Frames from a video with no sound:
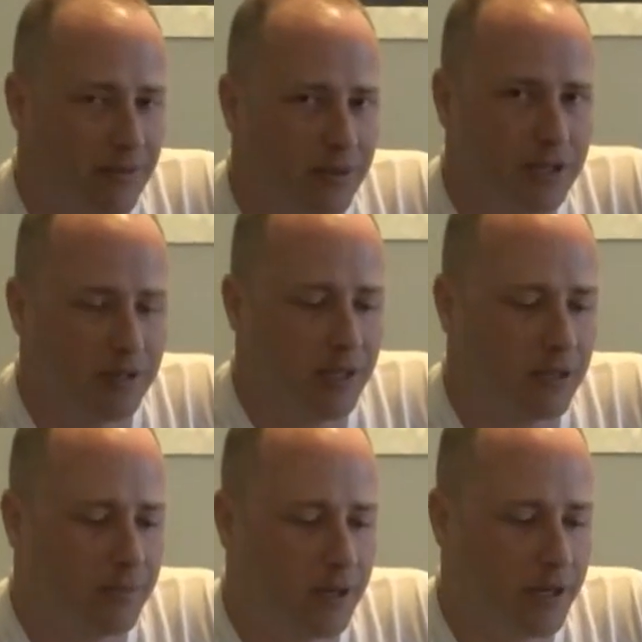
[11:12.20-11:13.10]
have rushed them out
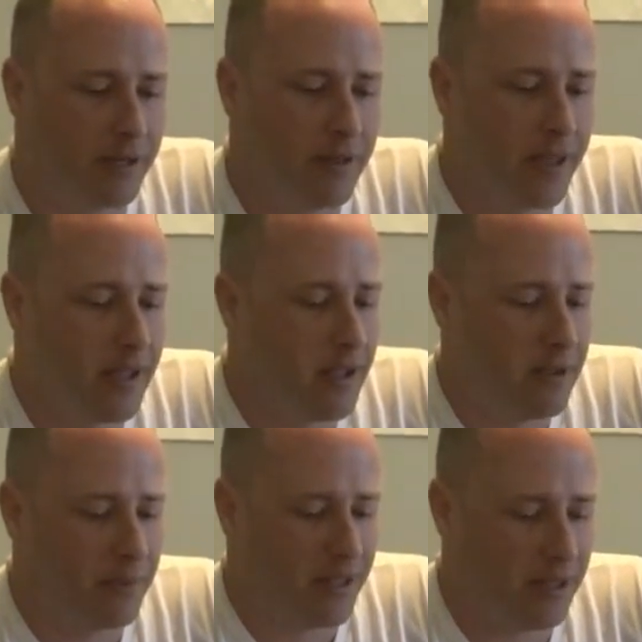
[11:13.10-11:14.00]
to market,
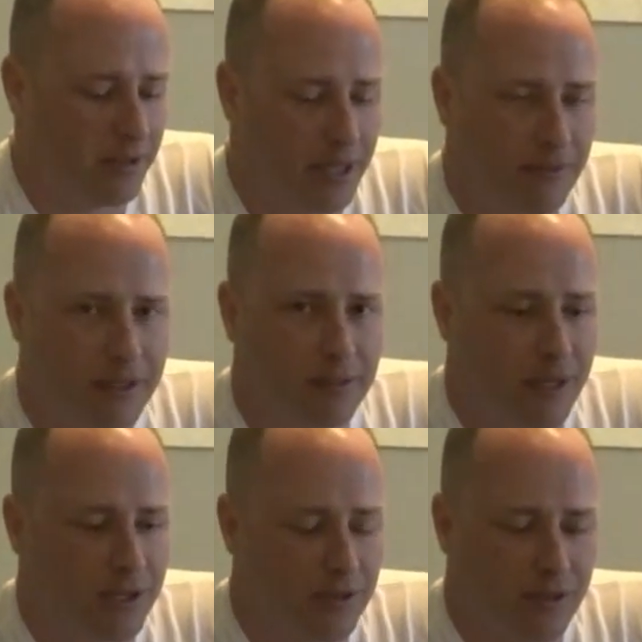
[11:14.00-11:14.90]
but they're giving some
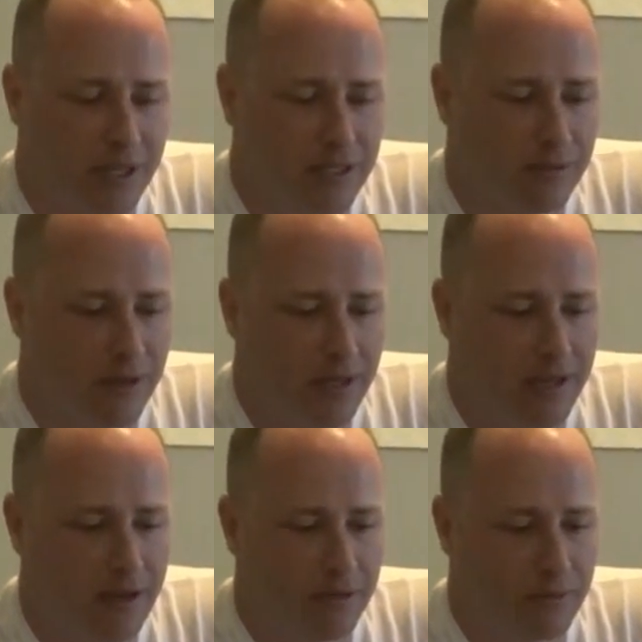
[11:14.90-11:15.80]
extra things away
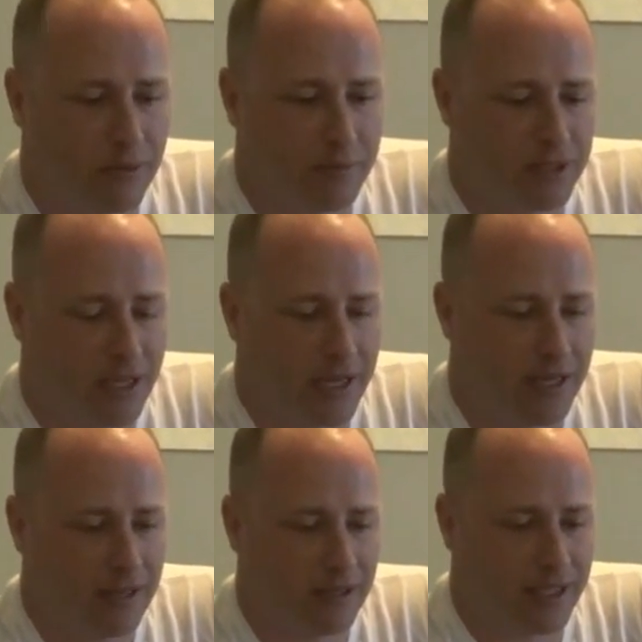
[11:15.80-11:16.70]
now on their
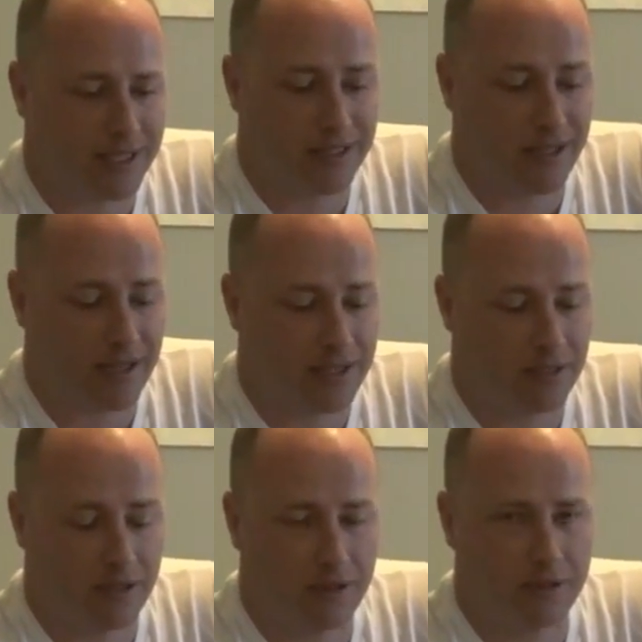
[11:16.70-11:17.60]
website. And like I said, I
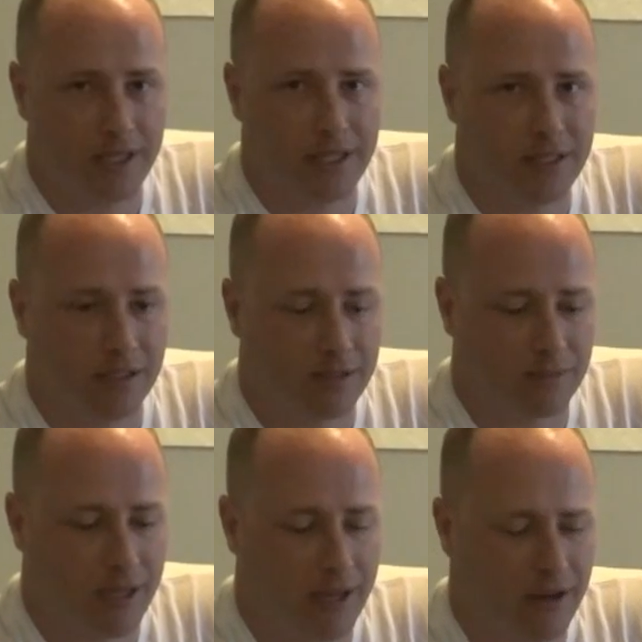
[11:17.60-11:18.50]
saw AutoGeek sells
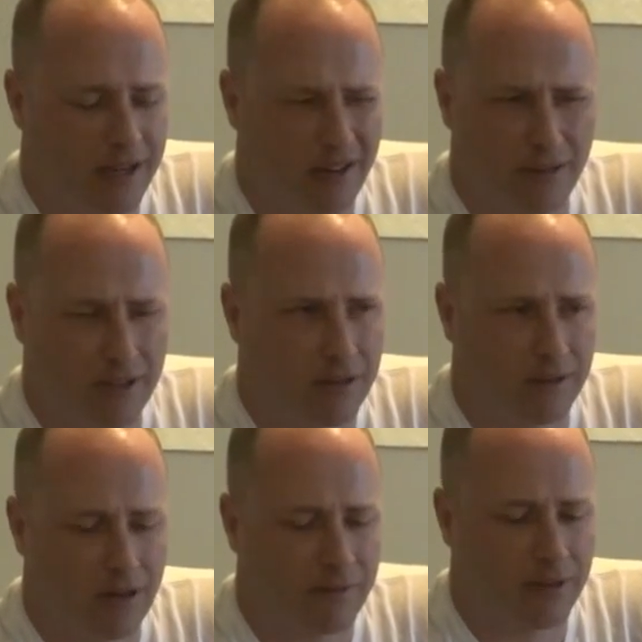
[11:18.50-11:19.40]
them now, and I don't think
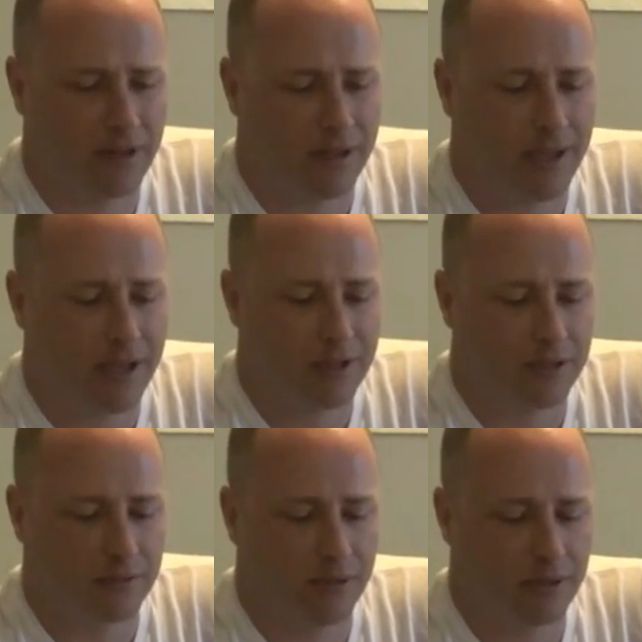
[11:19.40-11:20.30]
they're offering anything
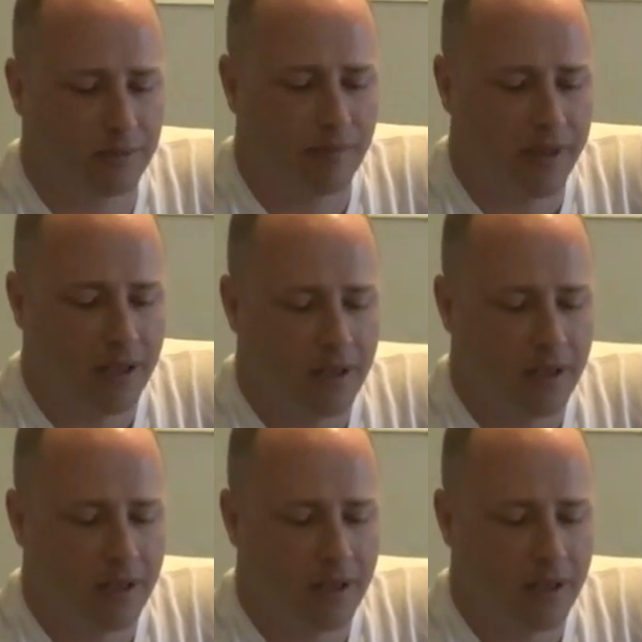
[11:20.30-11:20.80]
extra with them.